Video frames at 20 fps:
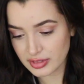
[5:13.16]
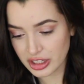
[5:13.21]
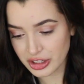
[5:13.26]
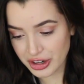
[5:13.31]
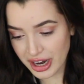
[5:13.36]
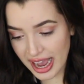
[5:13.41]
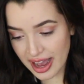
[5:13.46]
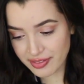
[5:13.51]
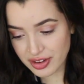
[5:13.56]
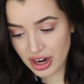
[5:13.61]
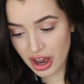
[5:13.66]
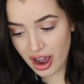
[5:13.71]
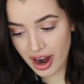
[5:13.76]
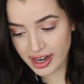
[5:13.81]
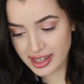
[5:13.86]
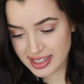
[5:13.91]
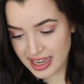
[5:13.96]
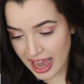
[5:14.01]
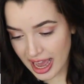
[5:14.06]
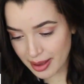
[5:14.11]
You're having a
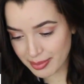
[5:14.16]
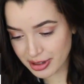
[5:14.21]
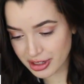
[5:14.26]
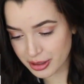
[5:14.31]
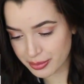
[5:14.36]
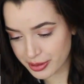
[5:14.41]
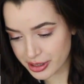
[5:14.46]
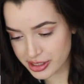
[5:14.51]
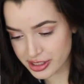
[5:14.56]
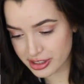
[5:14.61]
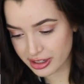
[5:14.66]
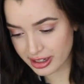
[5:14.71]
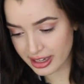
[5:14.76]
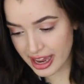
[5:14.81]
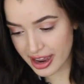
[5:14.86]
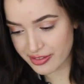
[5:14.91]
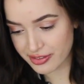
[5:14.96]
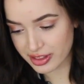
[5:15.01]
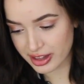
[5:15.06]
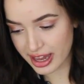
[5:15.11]
hard time in your personal
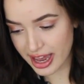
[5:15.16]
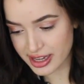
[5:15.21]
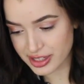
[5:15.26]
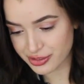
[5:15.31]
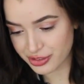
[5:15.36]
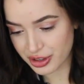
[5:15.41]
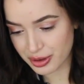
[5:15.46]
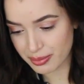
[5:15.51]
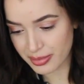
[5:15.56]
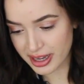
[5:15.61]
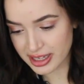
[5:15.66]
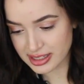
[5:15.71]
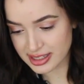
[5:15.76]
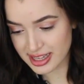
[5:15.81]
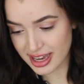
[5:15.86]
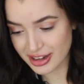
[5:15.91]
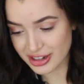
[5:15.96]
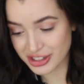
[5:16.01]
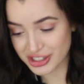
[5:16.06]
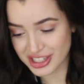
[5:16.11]
life the last few
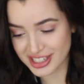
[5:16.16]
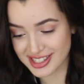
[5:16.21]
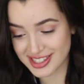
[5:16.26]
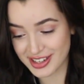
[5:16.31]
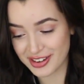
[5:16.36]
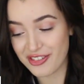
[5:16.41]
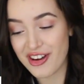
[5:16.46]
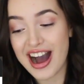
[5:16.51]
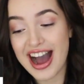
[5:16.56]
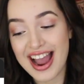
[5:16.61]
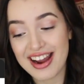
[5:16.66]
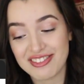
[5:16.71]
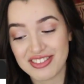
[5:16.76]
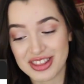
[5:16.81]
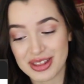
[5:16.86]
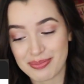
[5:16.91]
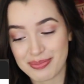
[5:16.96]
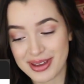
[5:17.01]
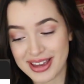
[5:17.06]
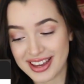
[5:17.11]
months, and you just
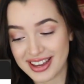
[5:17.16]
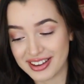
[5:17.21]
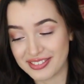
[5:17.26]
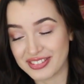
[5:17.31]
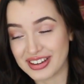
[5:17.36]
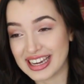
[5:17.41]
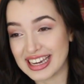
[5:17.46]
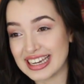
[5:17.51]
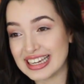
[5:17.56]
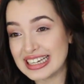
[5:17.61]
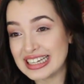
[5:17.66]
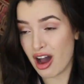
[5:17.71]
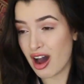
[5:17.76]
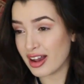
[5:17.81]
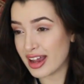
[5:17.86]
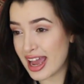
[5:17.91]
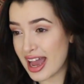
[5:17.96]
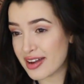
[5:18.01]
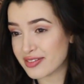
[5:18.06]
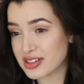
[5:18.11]
survived the peak of it.
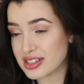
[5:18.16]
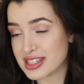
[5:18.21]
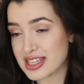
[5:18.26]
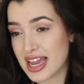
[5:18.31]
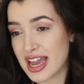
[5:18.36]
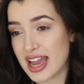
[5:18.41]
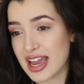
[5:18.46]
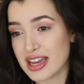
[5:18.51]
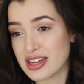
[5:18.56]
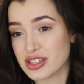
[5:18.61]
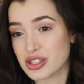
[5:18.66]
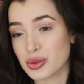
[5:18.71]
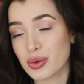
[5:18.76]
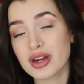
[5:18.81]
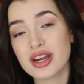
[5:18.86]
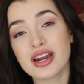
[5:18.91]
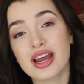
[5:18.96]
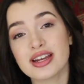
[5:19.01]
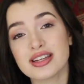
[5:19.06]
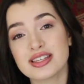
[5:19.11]
All I have to say is
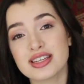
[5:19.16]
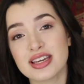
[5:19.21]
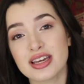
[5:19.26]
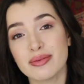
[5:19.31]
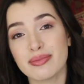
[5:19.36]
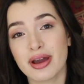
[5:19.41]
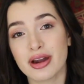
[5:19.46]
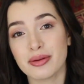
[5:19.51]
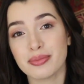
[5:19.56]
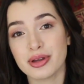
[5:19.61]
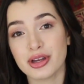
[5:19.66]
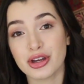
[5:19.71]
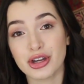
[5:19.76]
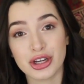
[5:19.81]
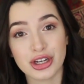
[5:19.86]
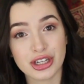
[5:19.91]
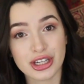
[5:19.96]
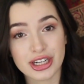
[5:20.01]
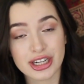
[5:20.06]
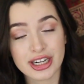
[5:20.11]
2019 better be a
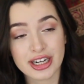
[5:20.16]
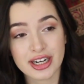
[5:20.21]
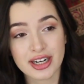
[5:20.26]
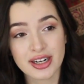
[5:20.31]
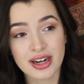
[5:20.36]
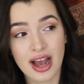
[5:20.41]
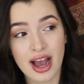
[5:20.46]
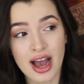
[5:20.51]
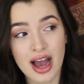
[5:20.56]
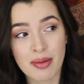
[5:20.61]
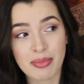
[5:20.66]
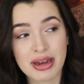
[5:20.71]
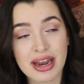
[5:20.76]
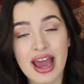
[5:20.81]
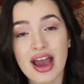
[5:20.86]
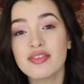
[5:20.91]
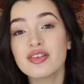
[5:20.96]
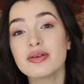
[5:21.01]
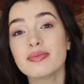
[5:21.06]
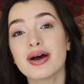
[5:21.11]
good year, and
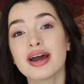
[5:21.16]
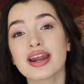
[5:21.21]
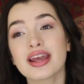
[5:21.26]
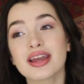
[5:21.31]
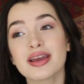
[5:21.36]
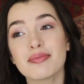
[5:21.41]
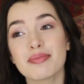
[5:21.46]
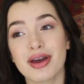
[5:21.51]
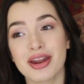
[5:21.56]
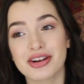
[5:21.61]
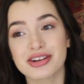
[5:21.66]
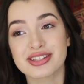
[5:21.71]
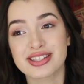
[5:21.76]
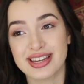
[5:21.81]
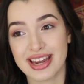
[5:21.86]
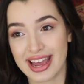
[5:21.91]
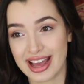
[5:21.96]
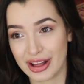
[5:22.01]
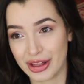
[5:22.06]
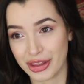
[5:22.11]
everybody better
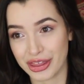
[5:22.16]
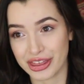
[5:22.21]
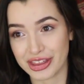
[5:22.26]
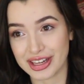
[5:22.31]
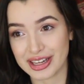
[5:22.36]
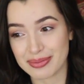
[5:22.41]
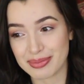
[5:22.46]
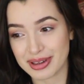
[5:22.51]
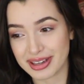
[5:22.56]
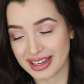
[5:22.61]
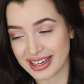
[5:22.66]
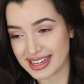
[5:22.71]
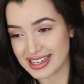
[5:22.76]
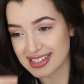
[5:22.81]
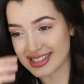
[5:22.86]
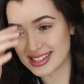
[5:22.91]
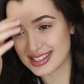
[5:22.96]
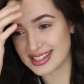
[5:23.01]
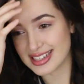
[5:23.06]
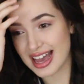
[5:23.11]
stay healthy,
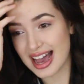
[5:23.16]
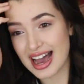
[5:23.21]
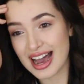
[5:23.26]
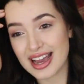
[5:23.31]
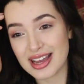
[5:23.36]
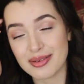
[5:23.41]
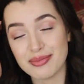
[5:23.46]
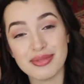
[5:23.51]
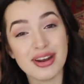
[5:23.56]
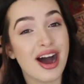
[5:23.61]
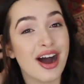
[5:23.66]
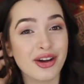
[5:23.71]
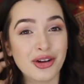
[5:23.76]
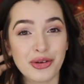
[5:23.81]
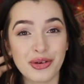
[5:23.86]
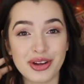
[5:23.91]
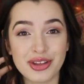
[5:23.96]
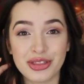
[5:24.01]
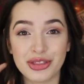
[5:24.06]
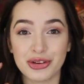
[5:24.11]
because I am not
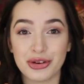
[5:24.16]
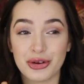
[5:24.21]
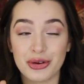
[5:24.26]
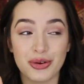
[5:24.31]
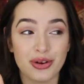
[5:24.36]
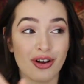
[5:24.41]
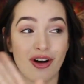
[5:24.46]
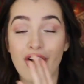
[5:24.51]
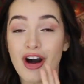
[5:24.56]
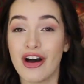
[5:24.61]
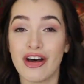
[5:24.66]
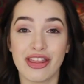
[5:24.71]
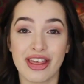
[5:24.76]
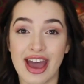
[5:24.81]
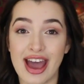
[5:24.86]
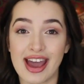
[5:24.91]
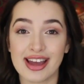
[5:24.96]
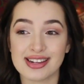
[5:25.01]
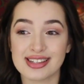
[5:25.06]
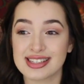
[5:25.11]
going through all
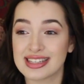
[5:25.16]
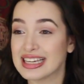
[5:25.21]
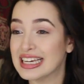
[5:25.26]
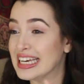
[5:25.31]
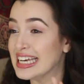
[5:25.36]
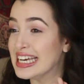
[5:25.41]
that